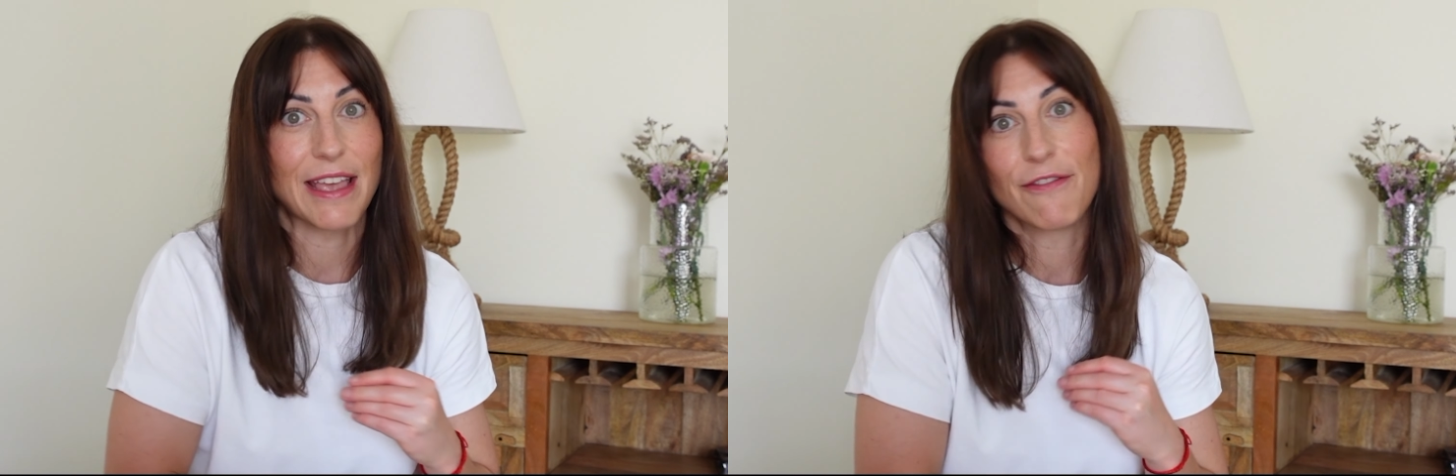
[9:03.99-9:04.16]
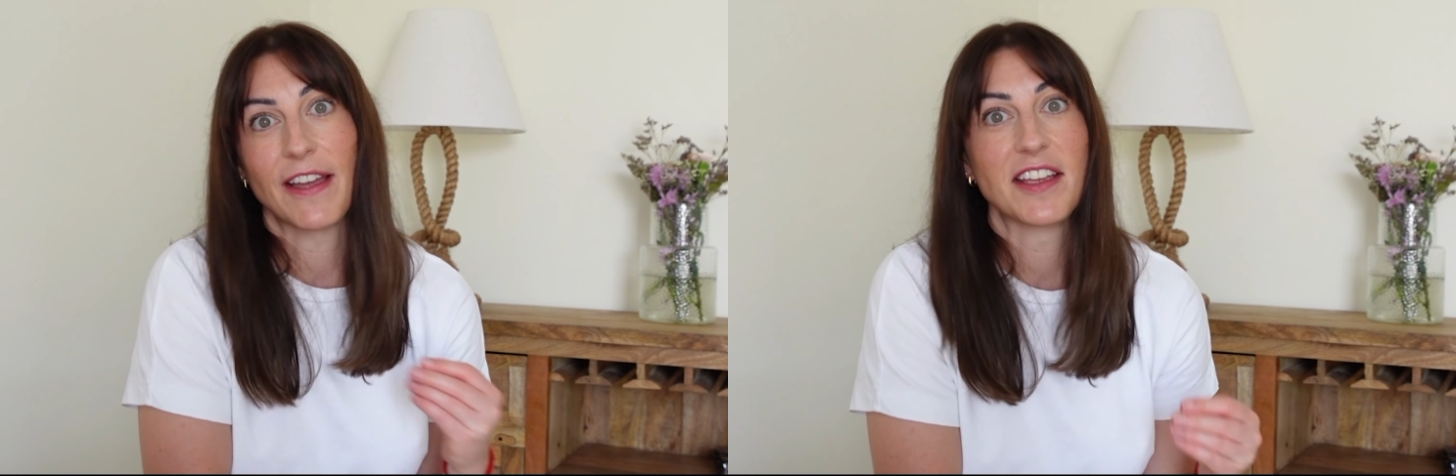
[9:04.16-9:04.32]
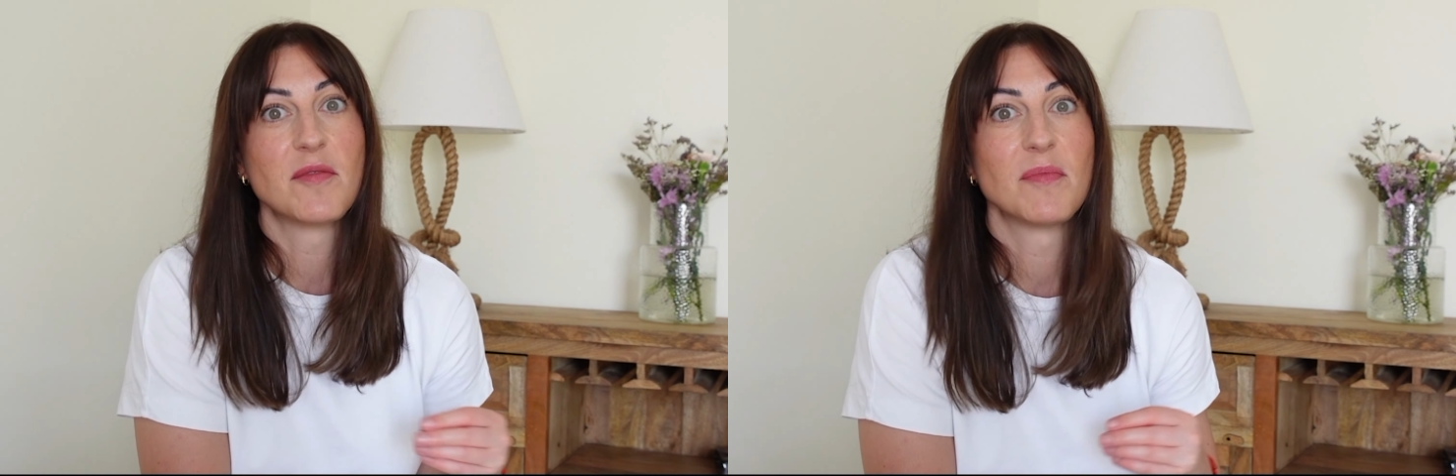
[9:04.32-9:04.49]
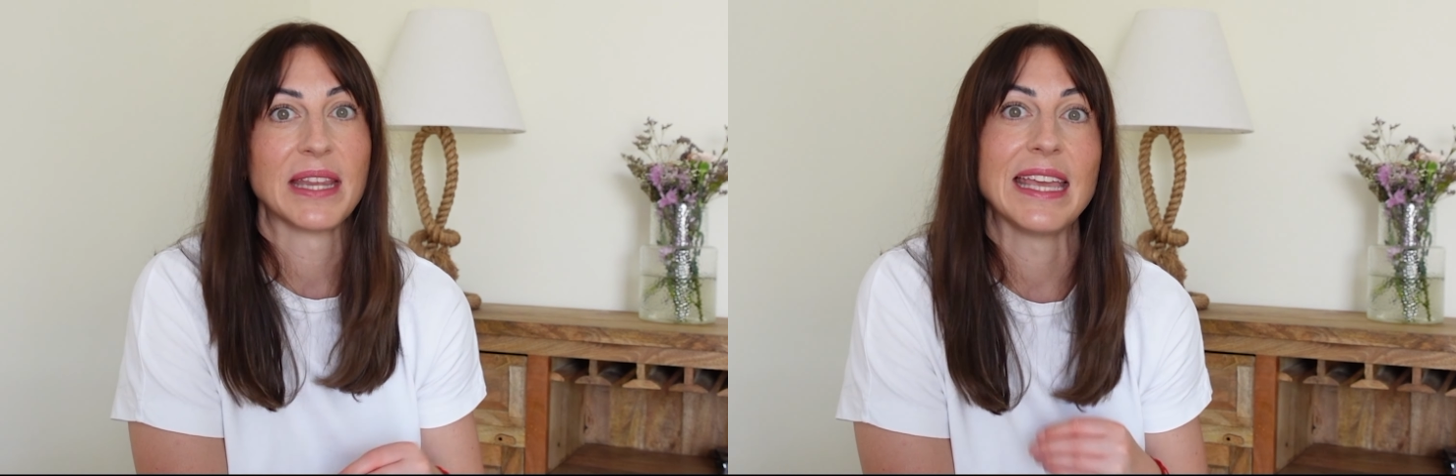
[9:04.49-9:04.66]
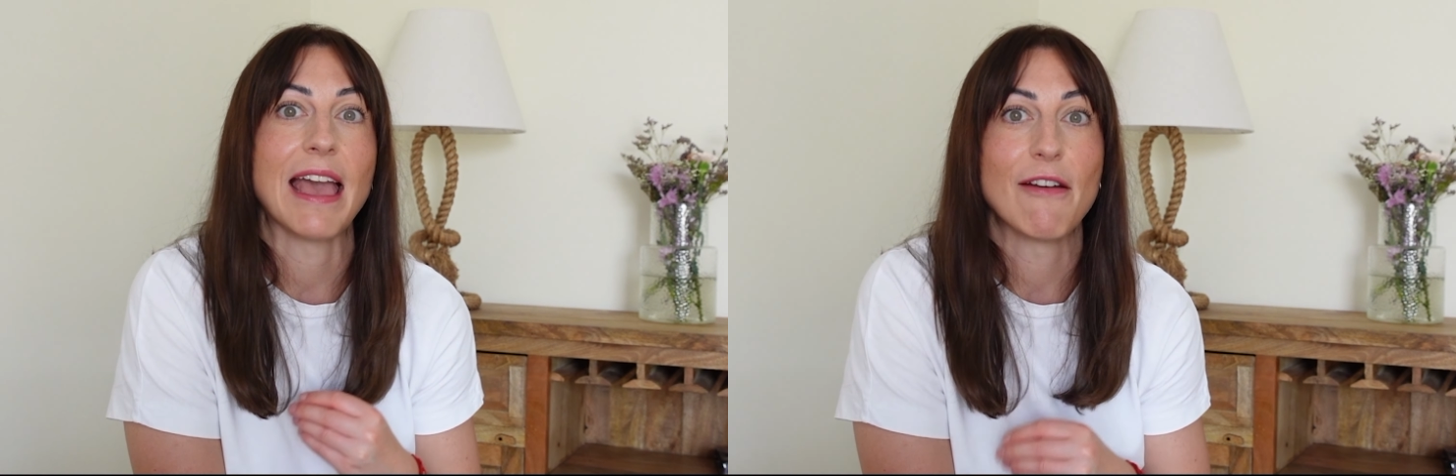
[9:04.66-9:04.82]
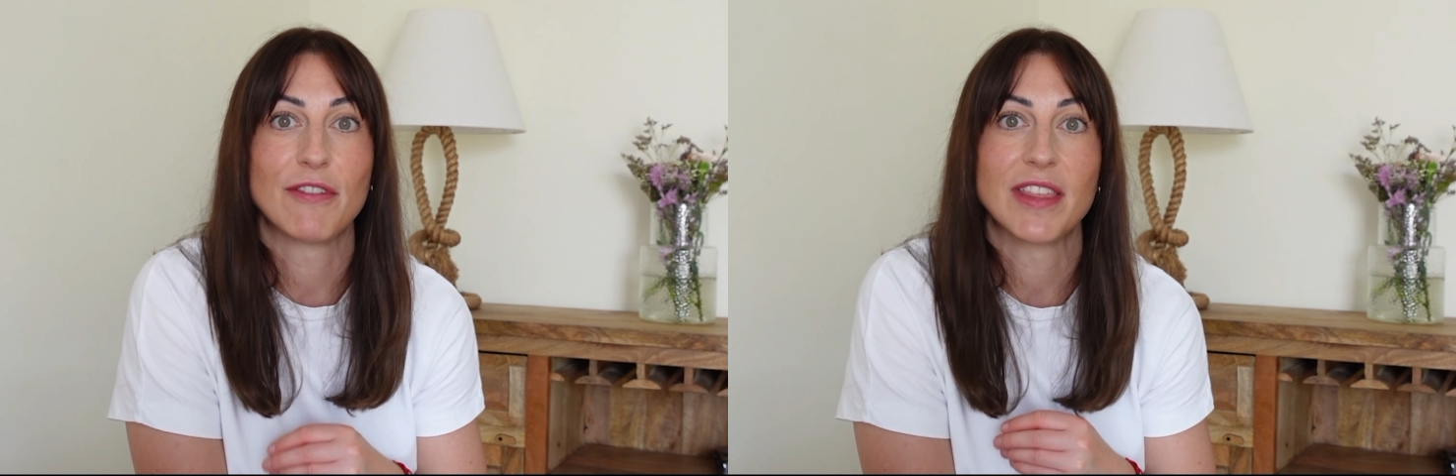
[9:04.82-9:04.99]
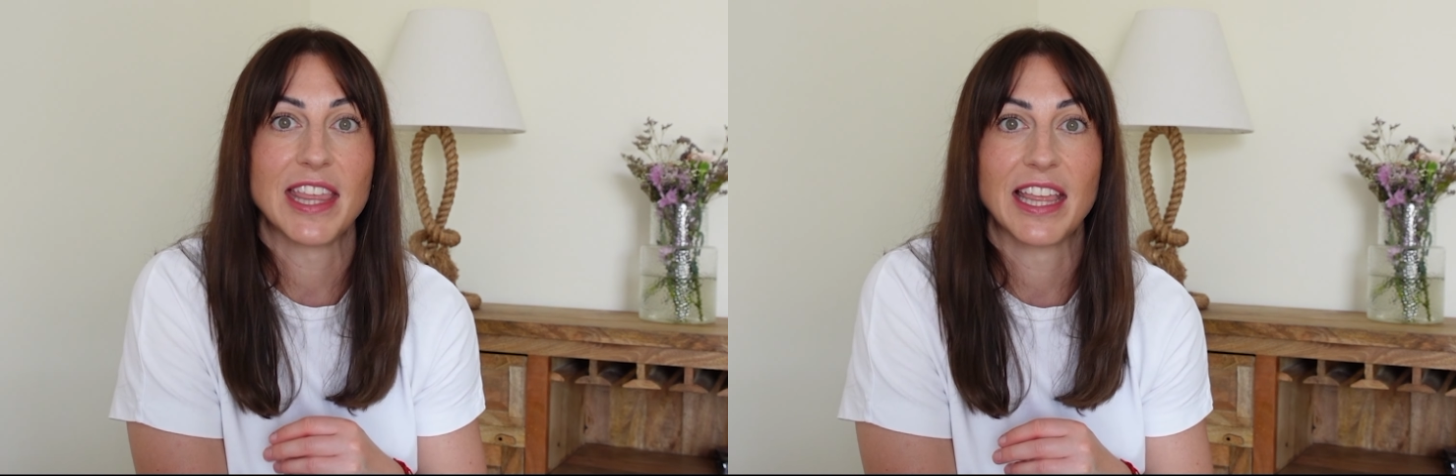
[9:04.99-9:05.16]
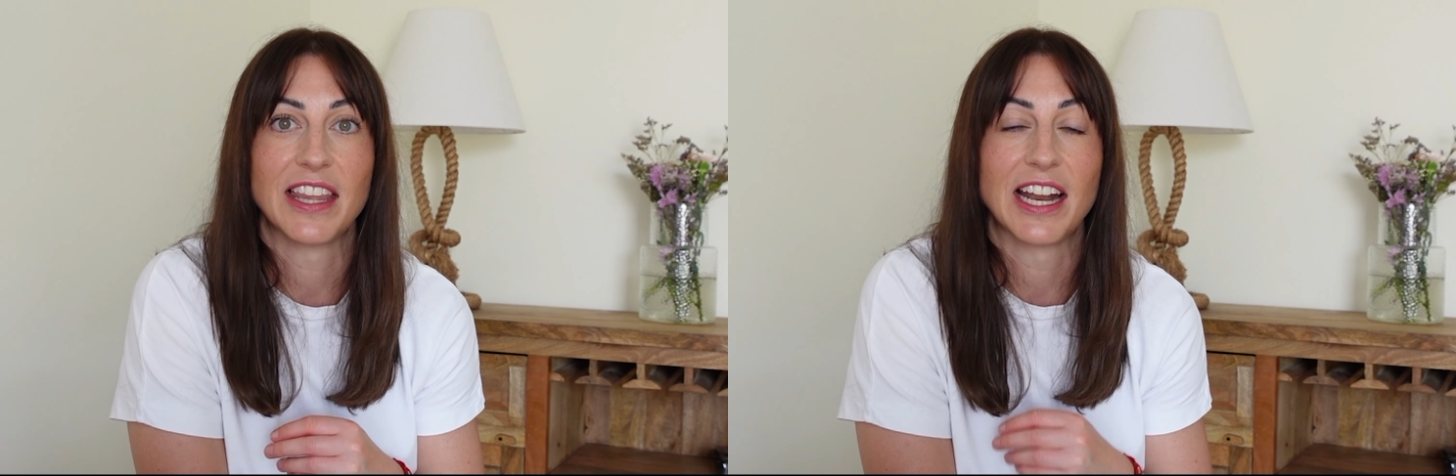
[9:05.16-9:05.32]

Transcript: If I complete everything